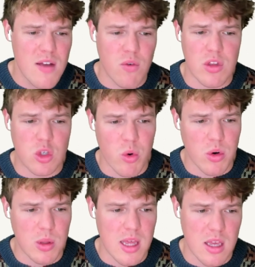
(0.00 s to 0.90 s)
For the Twitter
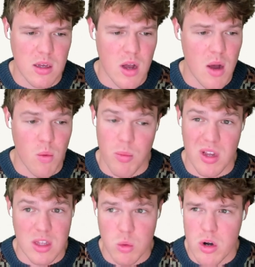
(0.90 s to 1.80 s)
link, uh, we're putting
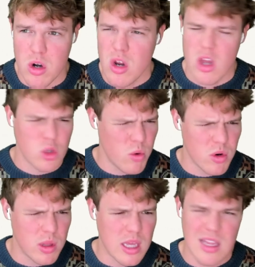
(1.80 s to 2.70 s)
in the Twitter. Twitter
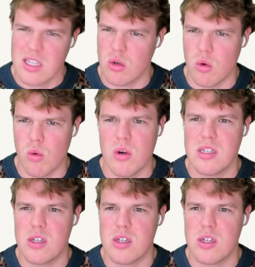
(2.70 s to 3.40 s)
link, that's cool. What is the